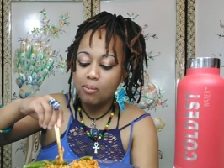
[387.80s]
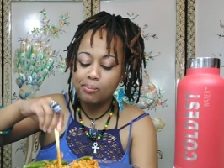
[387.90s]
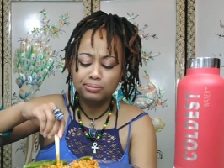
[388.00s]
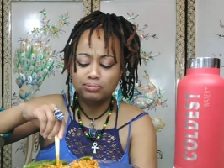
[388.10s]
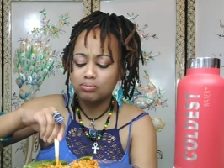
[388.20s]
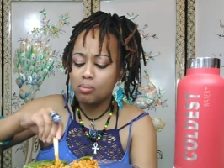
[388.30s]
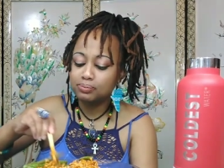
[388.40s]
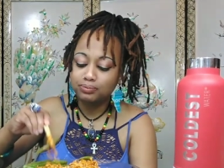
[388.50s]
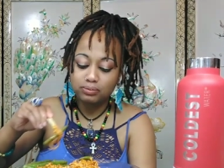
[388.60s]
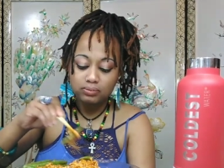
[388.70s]
Mmm.
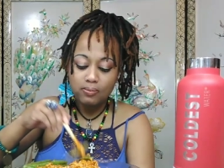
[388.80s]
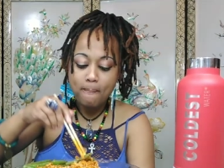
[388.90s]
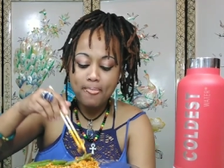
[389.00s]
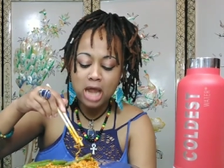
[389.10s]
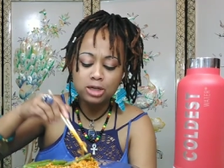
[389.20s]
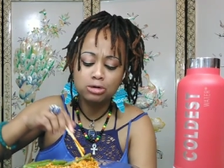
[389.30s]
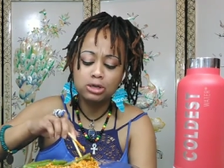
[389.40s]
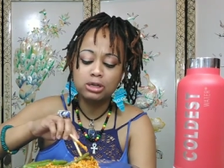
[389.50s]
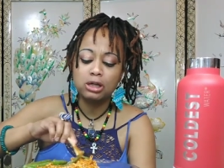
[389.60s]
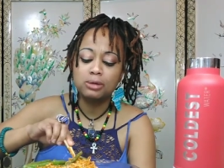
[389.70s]
So
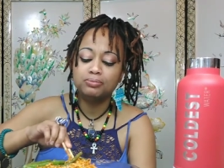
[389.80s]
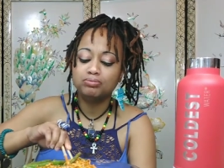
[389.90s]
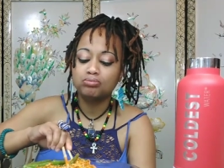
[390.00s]
good together.